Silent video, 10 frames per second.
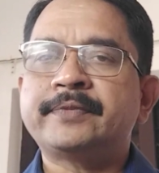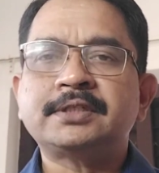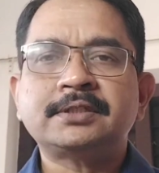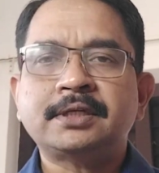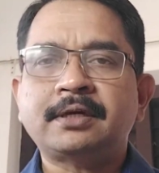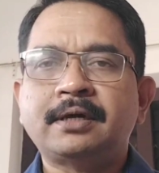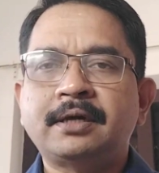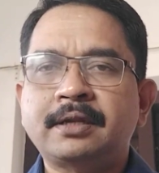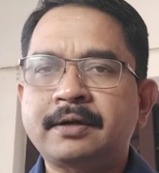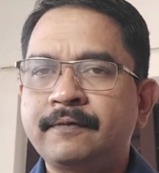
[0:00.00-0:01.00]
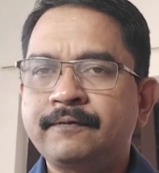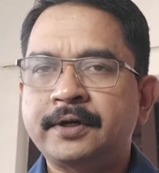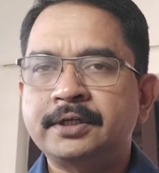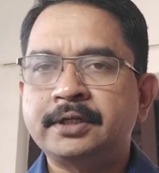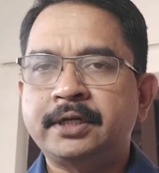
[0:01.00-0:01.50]
That's the rough
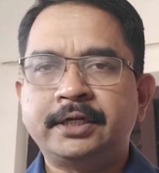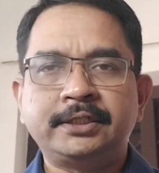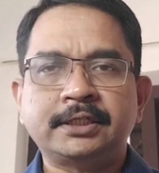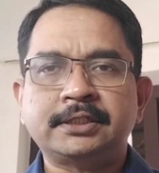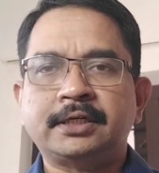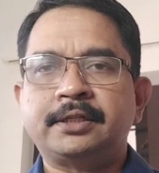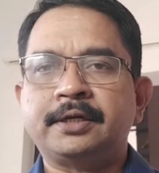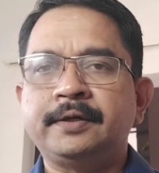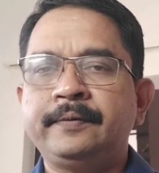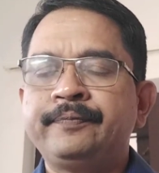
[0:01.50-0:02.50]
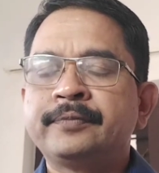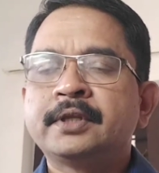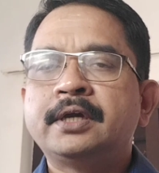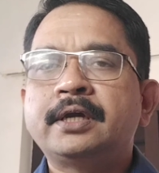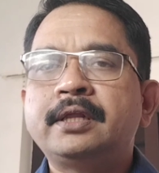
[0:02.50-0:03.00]
edges are there,
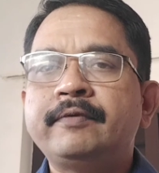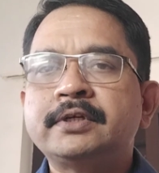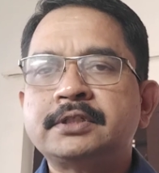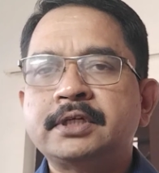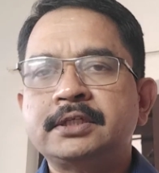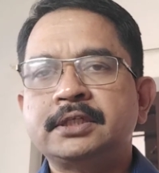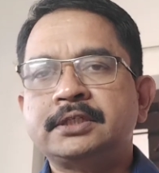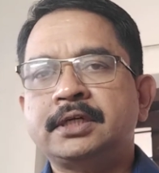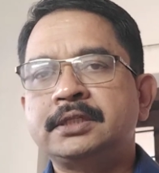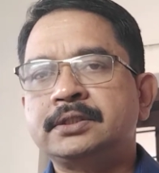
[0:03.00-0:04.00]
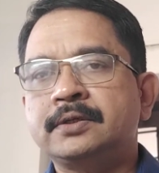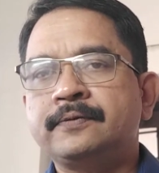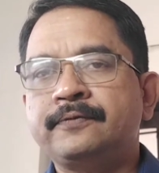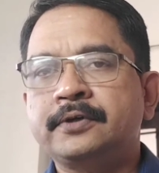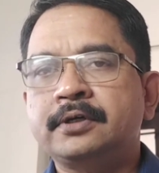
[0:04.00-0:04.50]
in which there is a chance
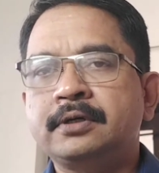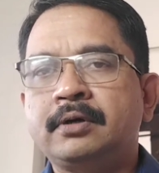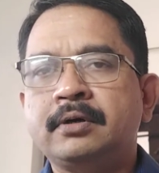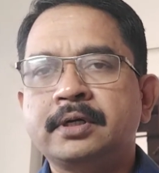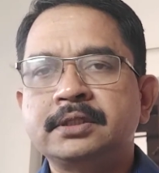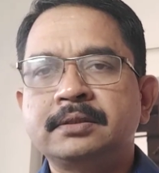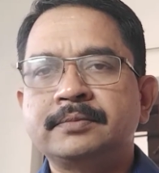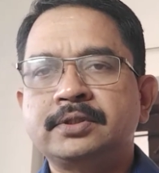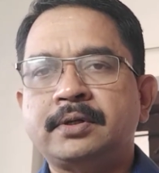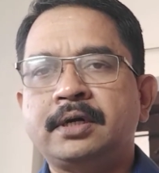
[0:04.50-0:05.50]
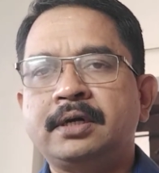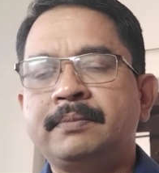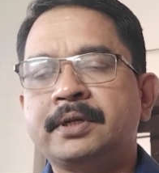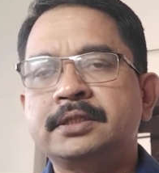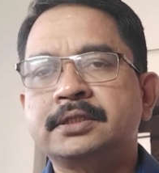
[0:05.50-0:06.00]
of organisms to
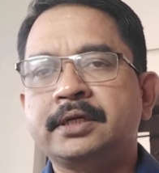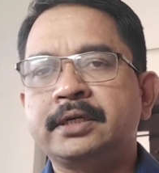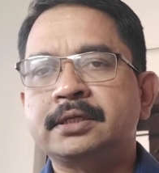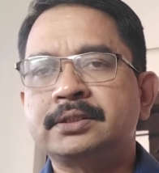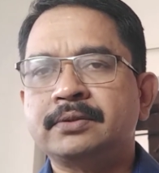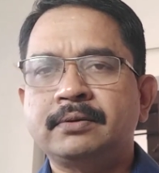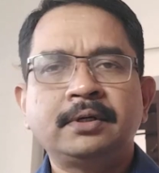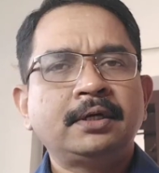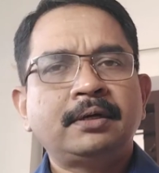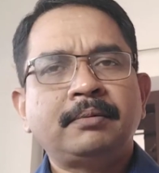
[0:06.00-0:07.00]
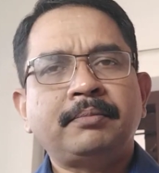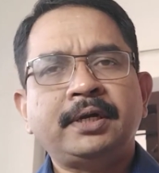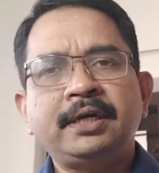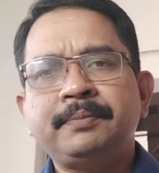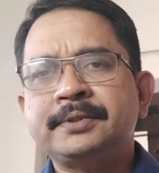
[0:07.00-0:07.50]
harbor inside. So
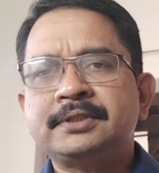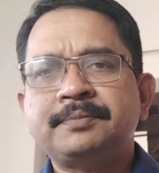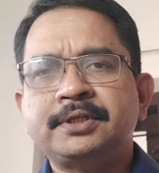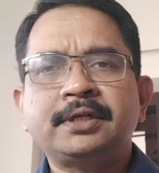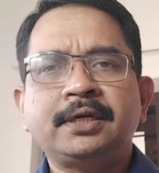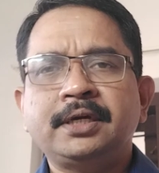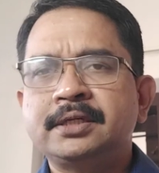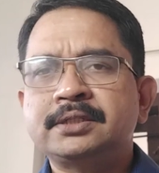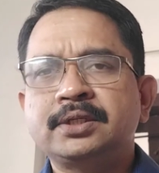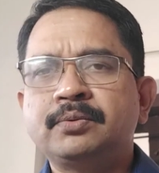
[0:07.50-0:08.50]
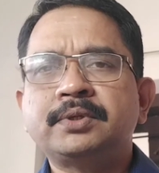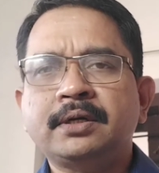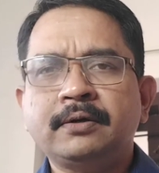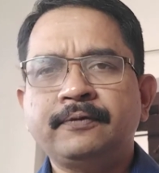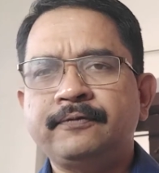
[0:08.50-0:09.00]
my perception is you
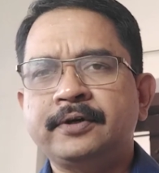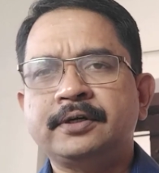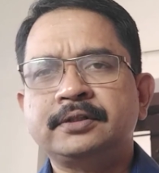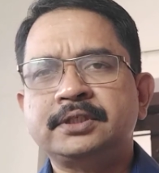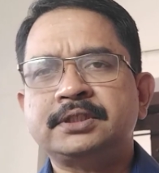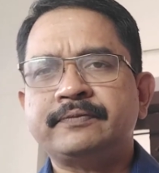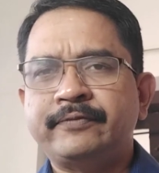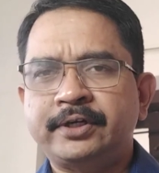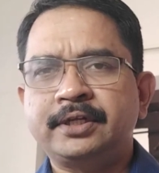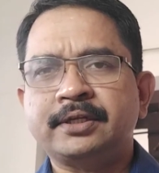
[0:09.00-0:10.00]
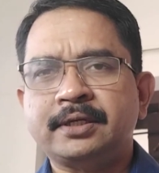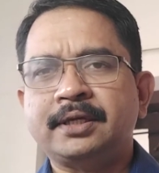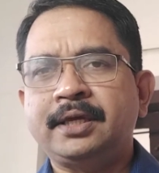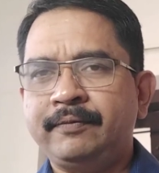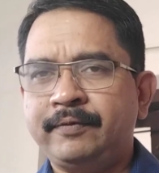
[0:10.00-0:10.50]
take off this wedding ring.
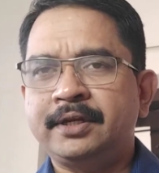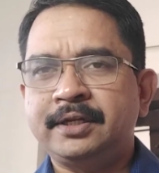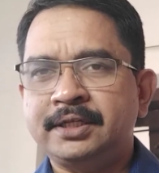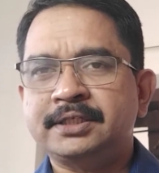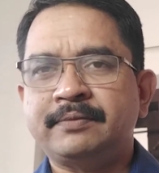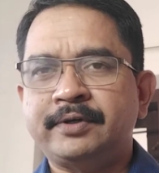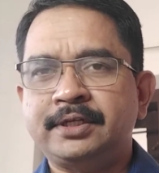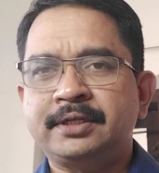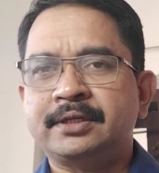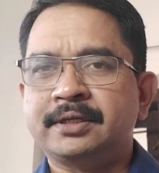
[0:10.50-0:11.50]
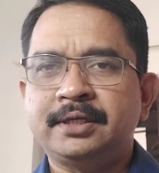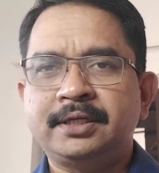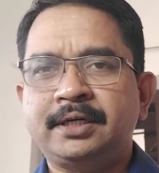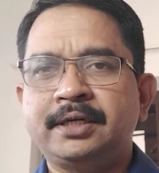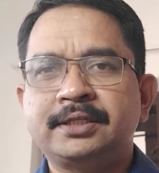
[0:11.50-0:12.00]
Even it is a wedding ring,
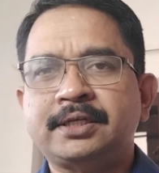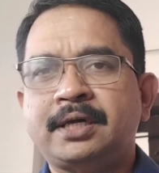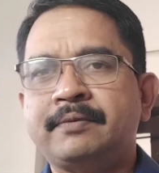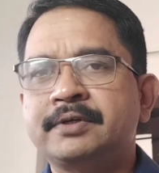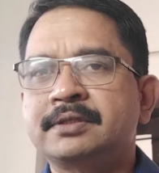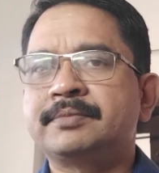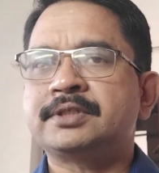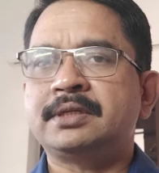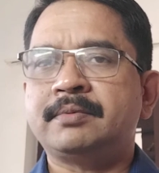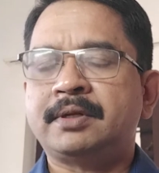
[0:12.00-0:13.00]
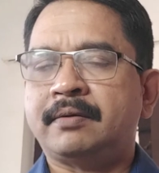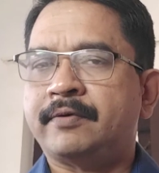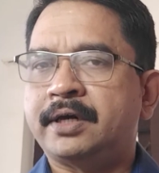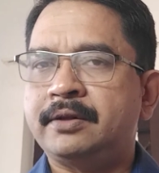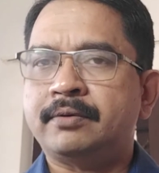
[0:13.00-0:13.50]
it's having some sentimental
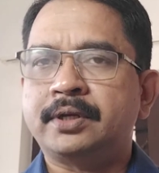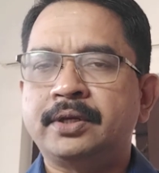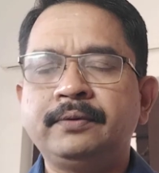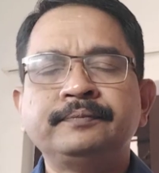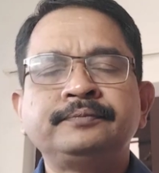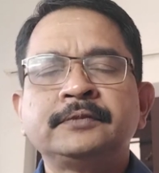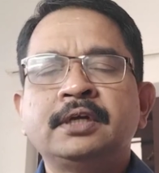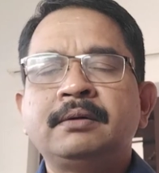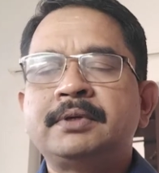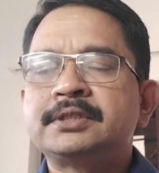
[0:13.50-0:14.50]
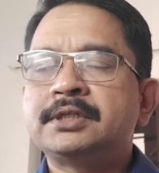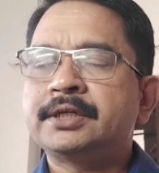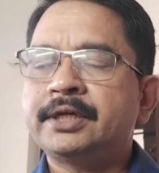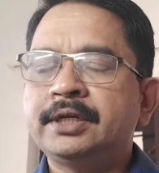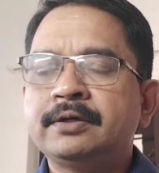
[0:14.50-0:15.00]
value on you, but still
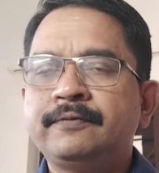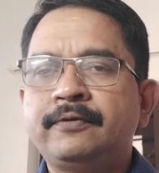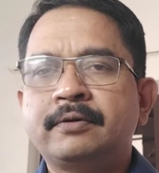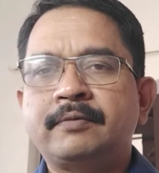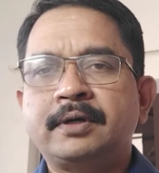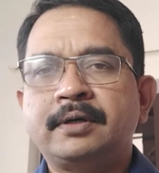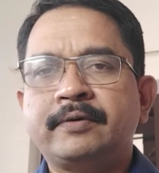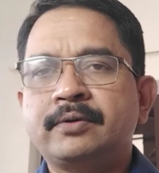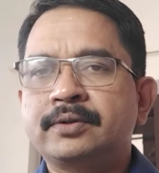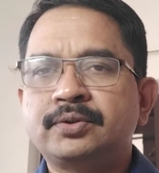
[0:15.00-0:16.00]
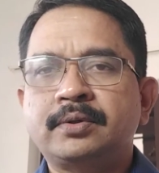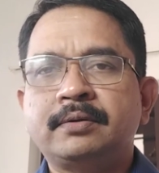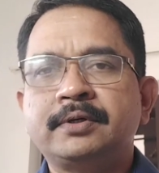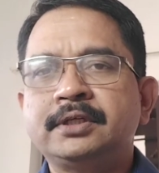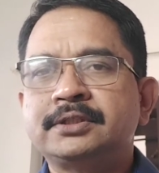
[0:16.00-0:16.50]
take it off for 1 hour or 2
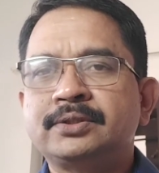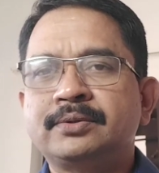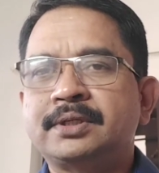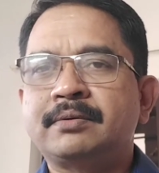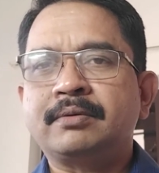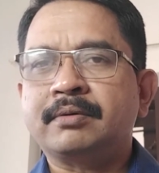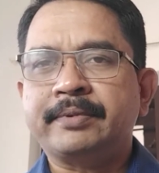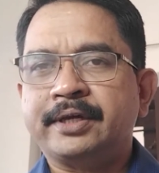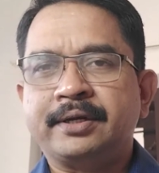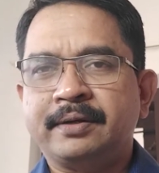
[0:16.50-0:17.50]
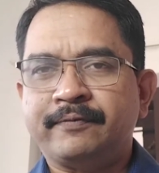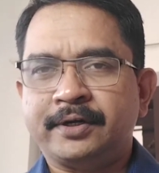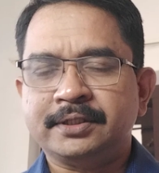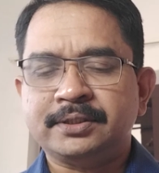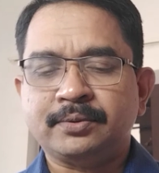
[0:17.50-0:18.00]
hours, so that will not make any
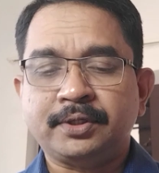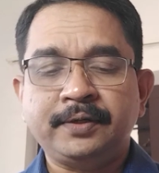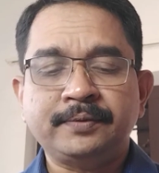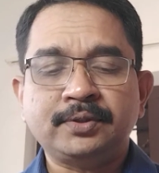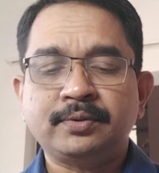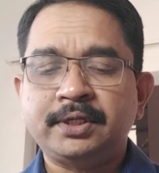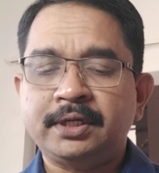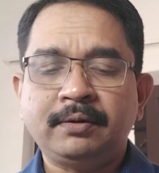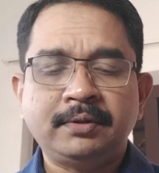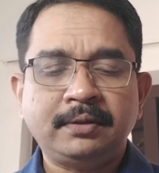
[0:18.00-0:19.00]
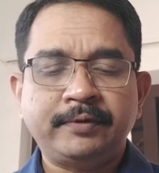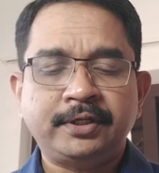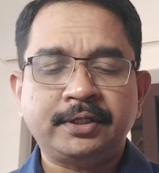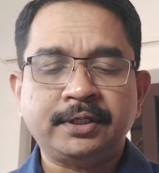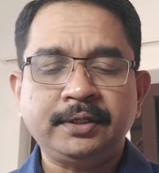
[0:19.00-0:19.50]
difference. Okay, so take out the
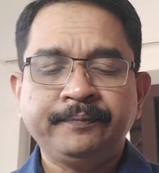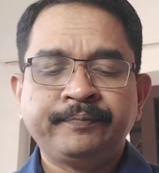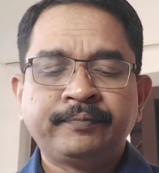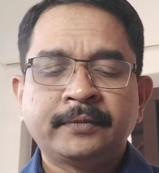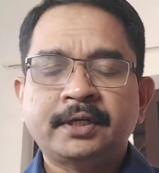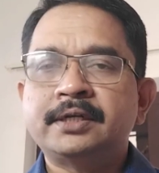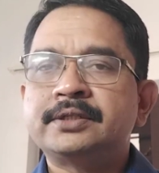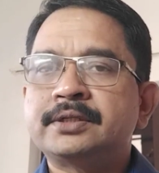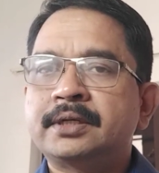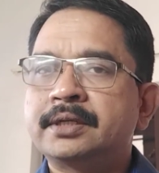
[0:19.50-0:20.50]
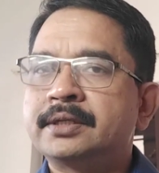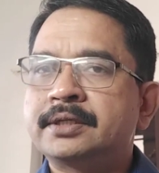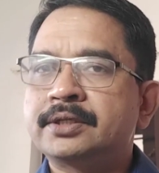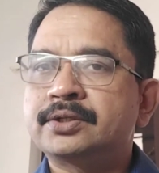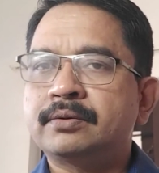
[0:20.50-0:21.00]
wedding ring and
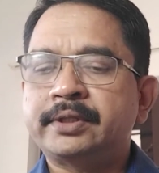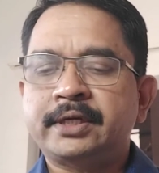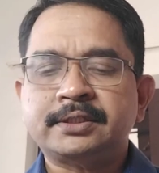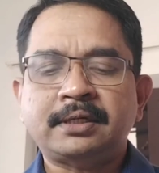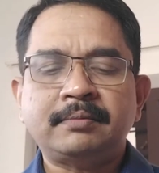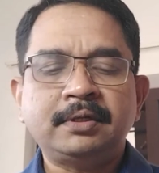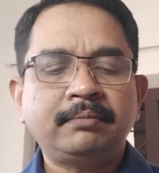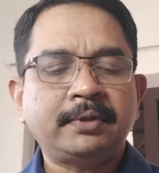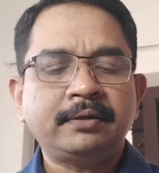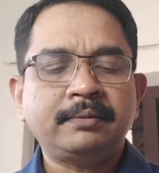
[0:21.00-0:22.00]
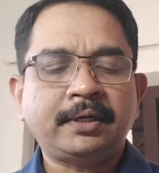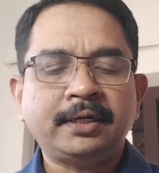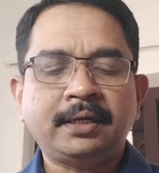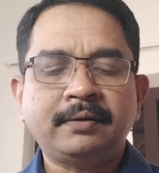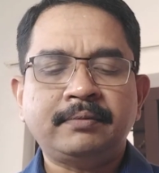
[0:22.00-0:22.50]
show the examiner I
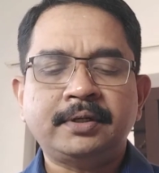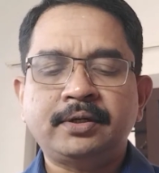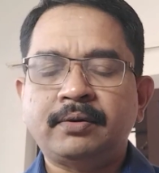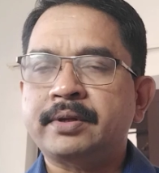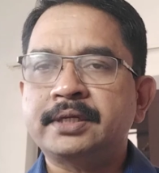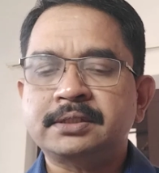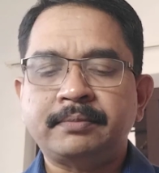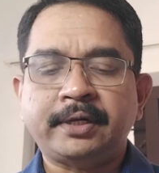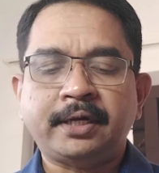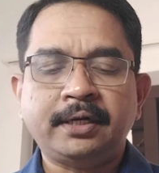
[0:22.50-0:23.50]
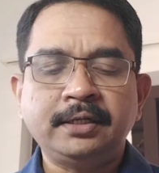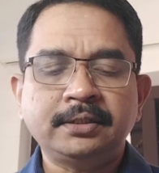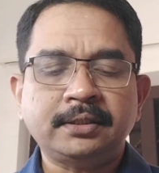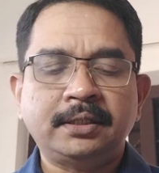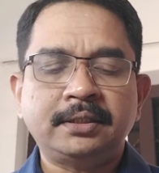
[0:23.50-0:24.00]
have no rings in my hand,
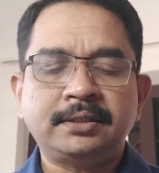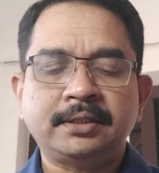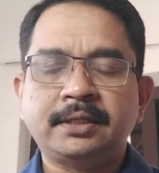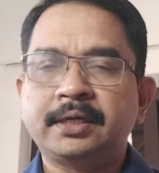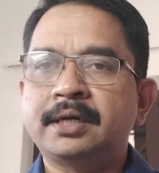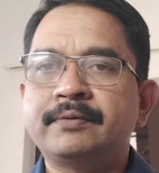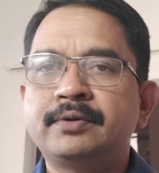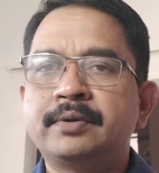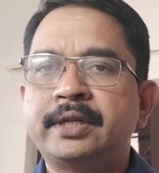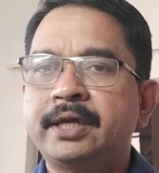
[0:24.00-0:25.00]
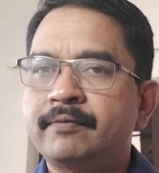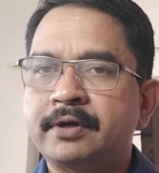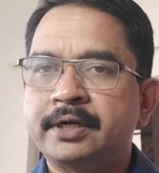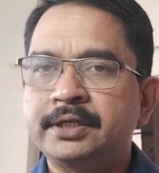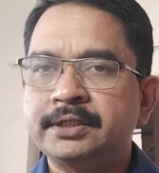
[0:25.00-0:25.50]
and I have no nail
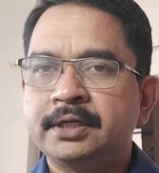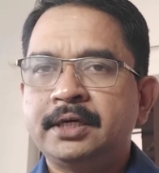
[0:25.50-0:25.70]
varnish.